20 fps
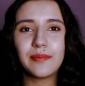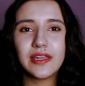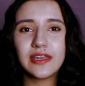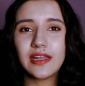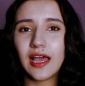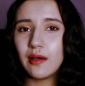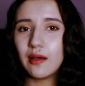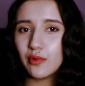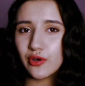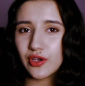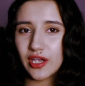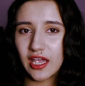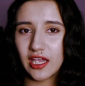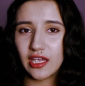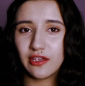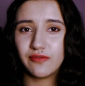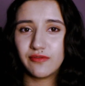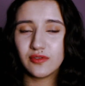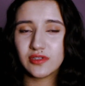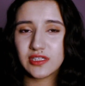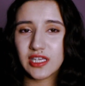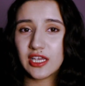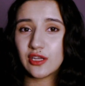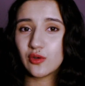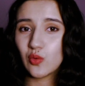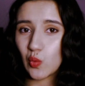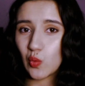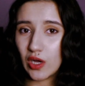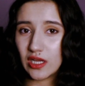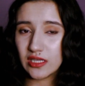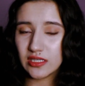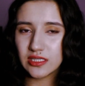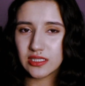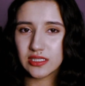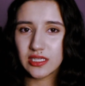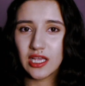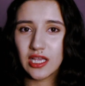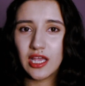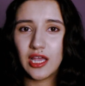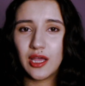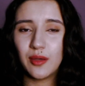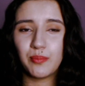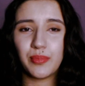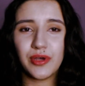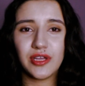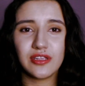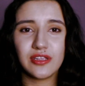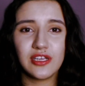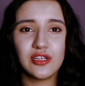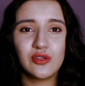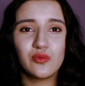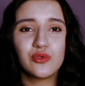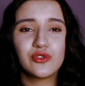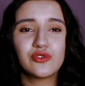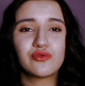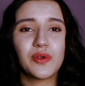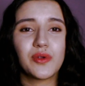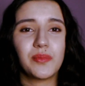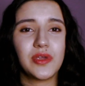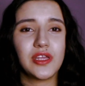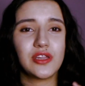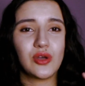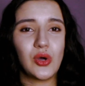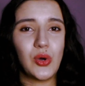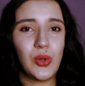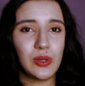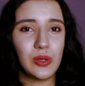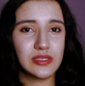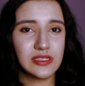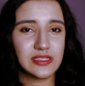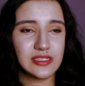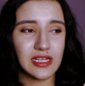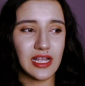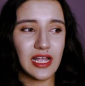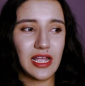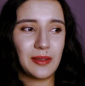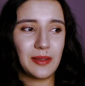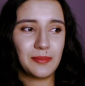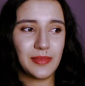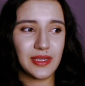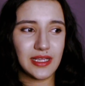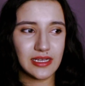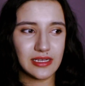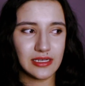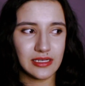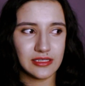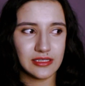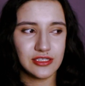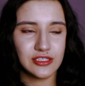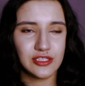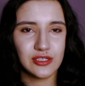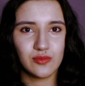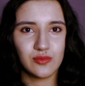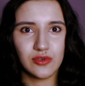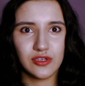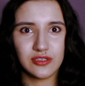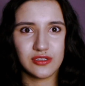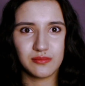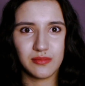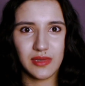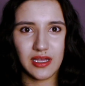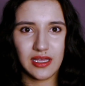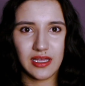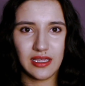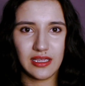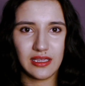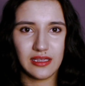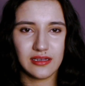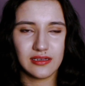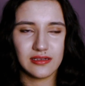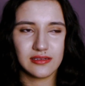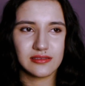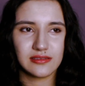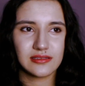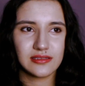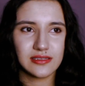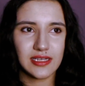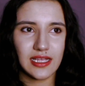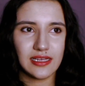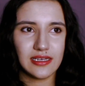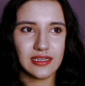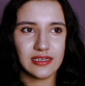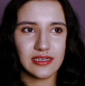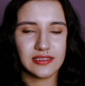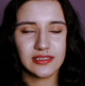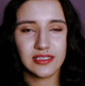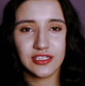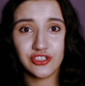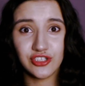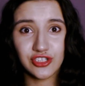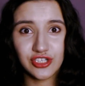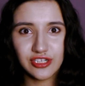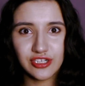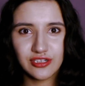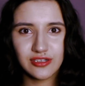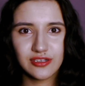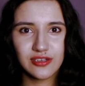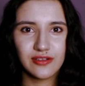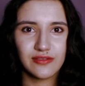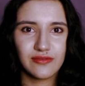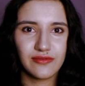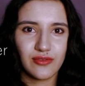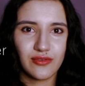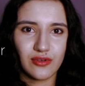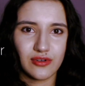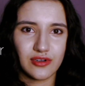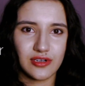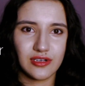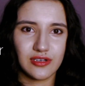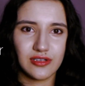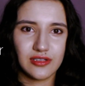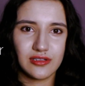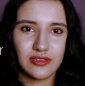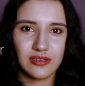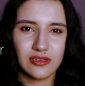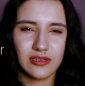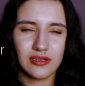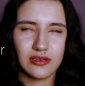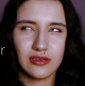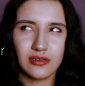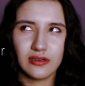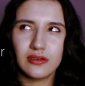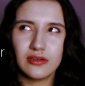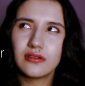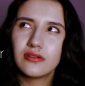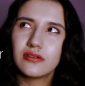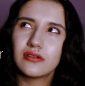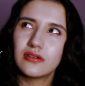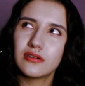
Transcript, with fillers: I mean I'm okay if you say it once but it would repeat all the time because she was my uh, kind of teacher for the